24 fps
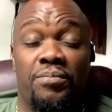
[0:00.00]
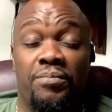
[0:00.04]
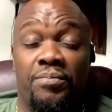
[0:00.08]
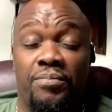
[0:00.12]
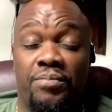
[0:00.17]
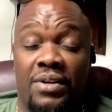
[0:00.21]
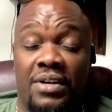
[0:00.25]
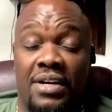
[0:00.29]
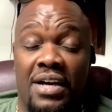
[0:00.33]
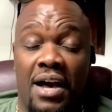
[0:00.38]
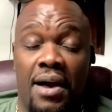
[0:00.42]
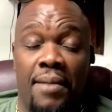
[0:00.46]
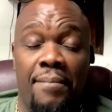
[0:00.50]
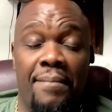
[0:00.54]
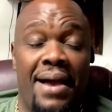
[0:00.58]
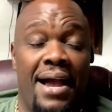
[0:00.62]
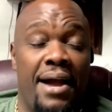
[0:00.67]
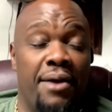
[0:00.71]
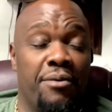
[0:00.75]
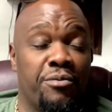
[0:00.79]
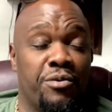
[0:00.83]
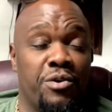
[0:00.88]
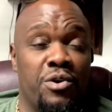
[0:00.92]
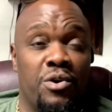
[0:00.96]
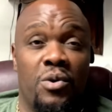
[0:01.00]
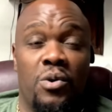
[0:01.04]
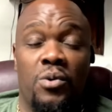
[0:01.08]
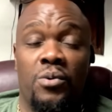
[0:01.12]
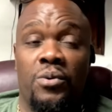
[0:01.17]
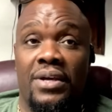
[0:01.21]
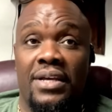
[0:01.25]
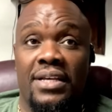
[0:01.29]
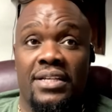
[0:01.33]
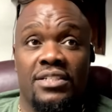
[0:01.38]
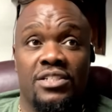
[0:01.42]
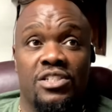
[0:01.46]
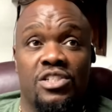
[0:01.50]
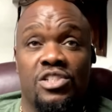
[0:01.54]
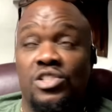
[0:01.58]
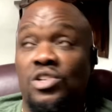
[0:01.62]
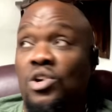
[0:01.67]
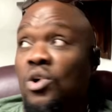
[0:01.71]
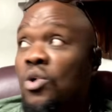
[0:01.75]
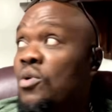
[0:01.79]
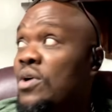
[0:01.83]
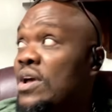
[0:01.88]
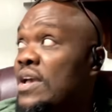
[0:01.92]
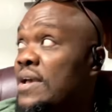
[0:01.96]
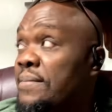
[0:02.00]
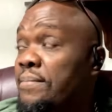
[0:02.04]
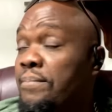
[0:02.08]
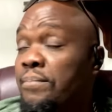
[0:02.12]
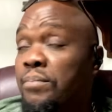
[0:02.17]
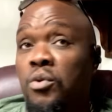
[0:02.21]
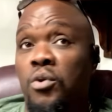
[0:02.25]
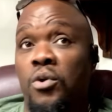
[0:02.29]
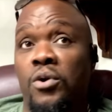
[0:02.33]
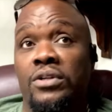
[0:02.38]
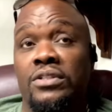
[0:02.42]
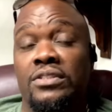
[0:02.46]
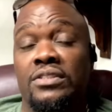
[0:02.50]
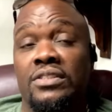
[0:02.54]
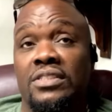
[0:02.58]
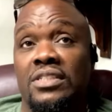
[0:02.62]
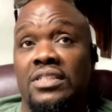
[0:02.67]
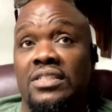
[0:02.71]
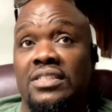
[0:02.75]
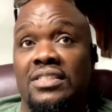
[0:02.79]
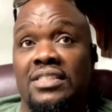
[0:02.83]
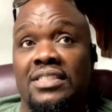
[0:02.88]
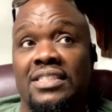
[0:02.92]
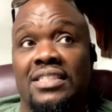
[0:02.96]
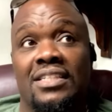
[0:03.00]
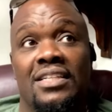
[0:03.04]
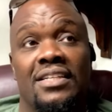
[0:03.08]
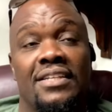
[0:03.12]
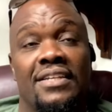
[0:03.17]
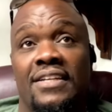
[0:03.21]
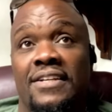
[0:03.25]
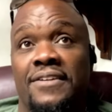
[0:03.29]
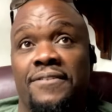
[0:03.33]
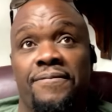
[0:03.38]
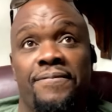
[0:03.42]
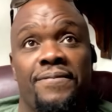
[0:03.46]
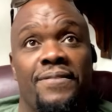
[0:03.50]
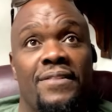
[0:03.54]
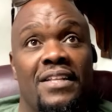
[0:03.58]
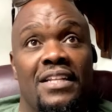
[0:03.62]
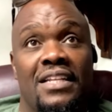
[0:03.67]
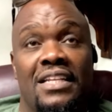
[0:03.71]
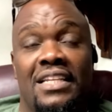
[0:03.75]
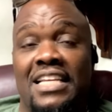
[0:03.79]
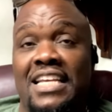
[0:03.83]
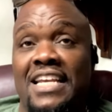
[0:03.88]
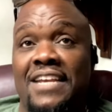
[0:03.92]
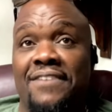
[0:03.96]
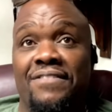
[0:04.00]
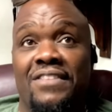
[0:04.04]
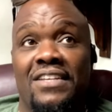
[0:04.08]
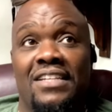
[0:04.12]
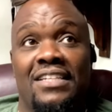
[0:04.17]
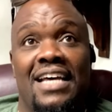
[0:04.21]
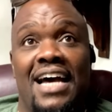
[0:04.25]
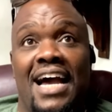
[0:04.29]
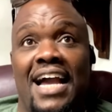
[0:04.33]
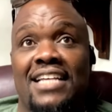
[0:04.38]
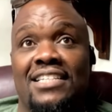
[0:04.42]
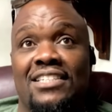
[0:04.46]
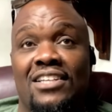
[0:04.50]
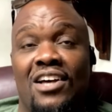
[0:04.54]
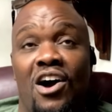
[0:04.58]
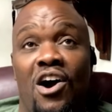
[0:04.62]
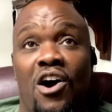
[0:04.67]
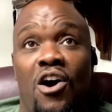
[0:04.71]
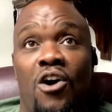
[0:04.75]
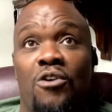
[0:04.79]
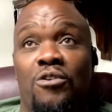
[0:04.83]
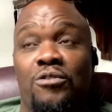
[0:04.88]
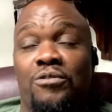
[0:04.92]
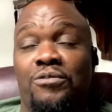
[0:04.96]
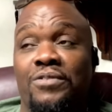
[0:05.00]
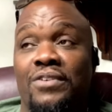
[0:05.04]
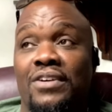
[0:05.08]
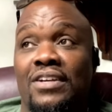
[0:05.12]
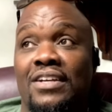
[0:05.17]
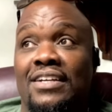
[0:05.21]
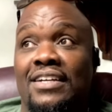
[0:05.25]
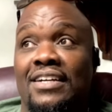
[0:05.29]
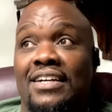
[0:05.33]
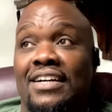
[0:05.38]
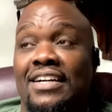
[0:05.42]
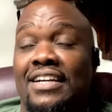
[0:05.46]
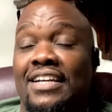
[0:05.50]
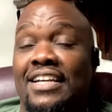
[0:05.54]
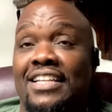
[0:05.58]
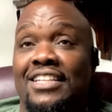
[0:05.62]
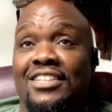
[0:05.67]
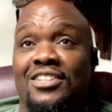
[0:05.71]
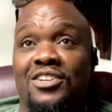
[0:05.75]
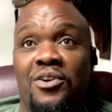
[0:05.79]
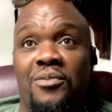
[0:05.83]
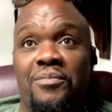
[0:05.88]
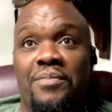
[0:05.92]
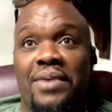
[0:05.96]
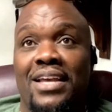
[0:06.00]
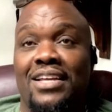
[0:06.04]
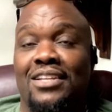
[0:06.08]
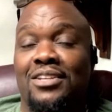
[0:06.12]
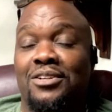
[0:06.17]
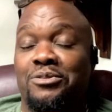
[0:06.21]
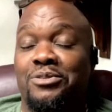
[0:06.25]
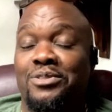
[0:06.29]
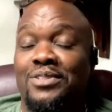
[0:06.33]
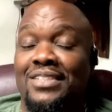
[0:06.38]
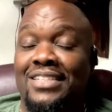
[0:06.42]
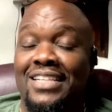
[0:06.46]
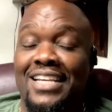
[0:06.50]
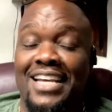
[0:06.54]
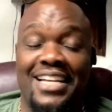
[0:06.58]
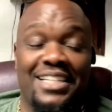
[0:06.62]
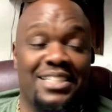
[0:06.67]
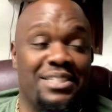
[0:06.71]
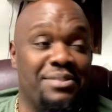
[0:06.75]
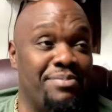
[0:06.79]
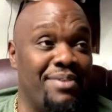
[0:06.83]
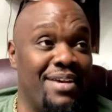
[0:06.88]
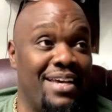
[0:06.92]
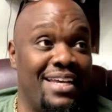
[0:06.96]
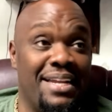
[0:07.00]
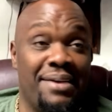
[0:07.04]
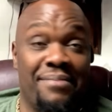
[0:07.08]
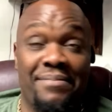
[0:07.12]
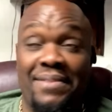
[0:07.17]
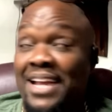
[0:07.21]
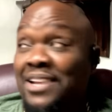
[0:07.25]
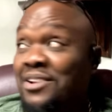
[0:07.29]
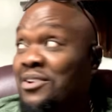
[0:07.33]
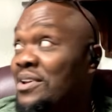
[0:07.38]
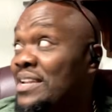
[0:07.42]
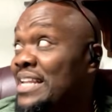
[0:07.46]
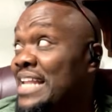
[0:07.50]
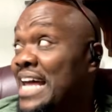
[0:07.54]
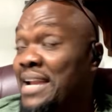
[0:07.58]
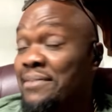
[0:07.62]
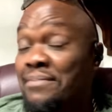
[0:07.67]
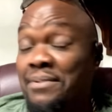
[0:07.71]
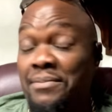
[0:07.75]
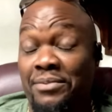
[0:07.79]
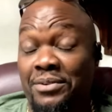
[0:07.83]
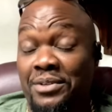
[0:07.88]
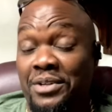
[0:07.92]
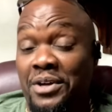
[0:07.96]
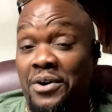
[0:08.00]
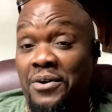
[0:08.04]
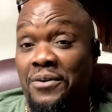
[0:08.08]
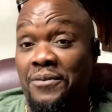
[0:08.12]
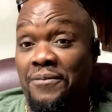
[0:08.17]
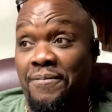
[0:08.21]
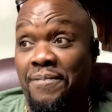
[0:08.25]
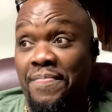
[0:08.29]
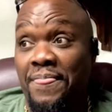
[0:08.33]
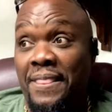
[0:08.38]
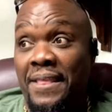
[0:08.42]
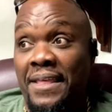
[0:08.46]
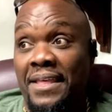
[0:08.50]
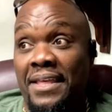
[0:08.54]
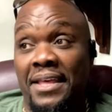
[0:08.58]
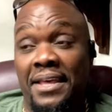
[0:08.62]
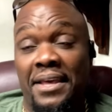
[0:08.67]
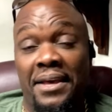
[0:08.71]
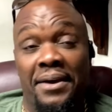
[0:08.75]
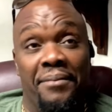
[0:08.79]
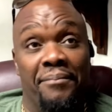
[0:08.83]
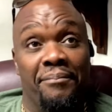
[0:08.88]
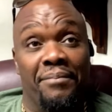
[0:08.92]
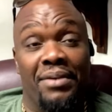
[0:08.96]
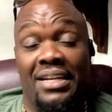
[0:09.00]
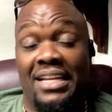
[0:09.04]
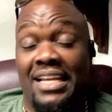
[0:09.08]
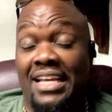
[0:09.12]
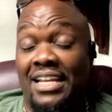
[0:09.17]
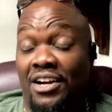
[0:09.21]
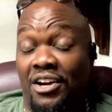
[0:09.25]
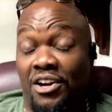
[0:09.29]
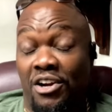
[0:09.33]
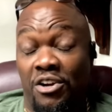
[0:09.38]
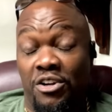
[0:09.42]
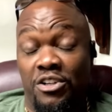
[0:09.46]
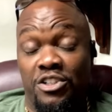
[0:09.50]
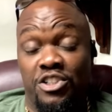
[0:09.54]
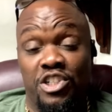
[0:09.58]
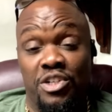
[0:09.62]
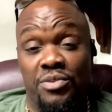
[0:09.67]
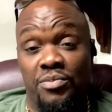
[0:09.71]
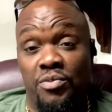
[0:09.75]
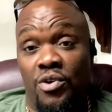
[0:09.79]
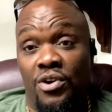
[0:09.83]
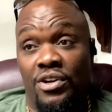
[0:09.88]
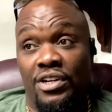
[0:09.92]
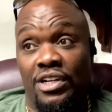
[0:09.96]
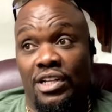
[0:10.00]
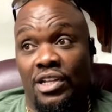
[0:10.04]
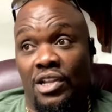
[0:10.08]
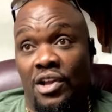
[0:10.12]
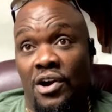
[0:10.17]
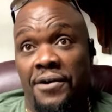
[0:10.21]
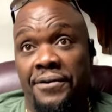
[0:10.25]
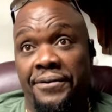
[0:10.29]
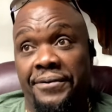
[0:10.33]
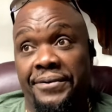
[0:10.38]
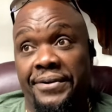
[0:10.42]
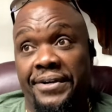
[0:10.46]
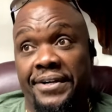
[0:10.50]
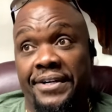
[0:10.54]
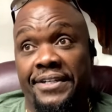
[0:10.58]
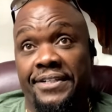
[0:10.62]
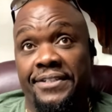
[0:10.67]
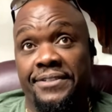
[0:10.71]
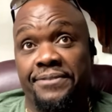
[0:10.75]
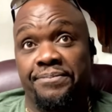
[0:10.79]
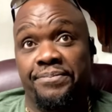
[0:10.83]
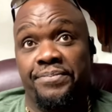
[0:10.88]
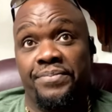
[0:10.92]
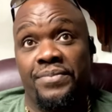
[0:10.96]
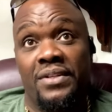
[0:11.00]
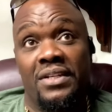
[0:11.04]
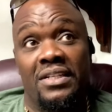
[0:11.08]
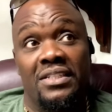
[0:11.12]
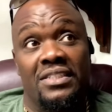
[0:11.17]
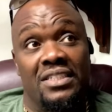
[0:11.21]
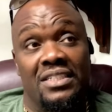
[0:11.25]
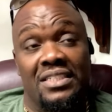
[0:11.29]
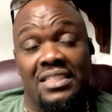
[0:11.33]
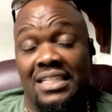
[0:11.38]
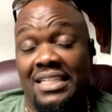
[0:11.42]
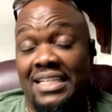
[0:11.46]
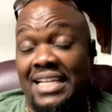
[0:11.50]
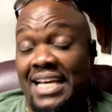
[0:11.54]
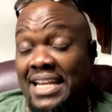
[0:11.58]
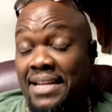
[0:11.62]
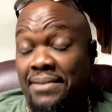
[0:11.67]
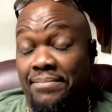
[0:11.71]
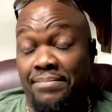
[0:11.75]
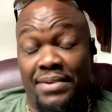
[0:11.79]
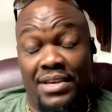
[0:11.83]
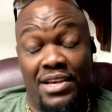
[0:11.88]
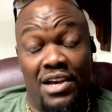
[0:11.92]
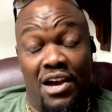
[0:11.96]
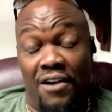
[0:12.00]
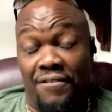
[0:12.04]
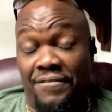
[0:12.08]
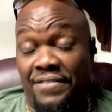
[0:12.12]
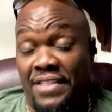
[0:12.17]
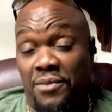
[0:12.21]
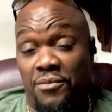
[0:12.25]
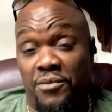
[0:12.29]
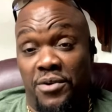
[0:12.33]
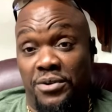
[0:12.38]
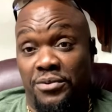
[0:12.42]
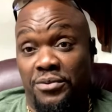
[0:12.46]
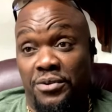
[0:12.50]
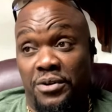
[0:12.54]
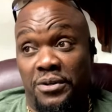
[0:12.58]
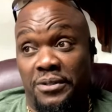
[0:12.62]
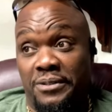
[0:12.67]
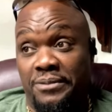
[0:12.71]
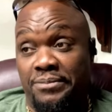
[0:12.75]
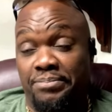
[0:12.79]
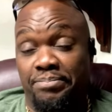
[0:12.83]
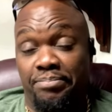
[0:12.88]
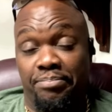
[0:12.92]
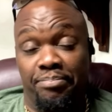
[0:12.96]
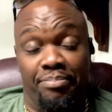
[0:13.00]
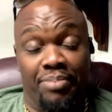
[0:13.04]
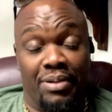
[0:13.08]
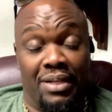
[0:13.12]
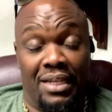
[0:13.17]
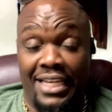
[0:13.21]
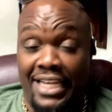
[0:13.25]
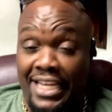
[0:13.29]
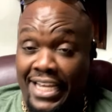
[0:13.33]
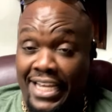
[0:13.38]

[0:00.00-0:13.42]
Come out roll is so important to leave the dice off. It don't make no sense, man. I mean, I know a lot of people don't, but it'll hurt you more in the long run. Just let it be off that one roll, please.